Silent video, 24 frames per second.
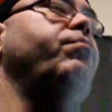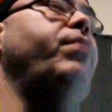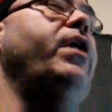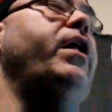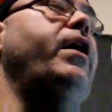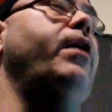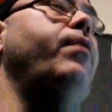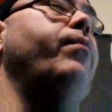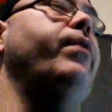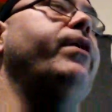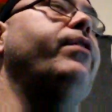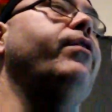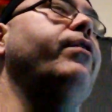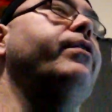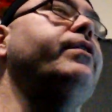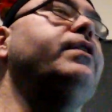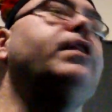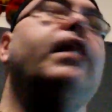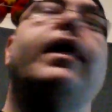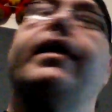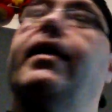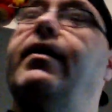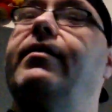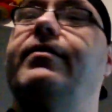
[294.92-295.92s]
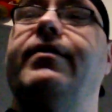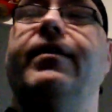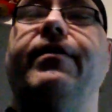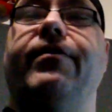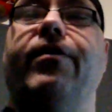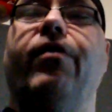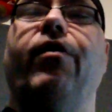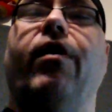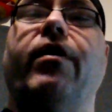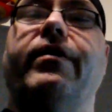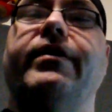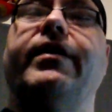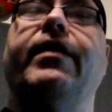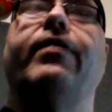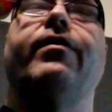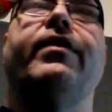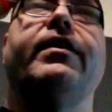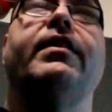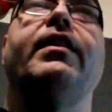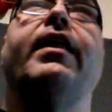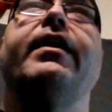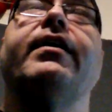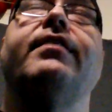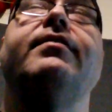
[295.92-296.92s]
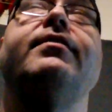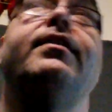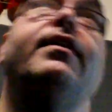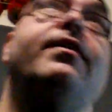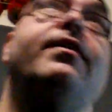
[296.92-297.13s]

But anyway, though, like I said, and like I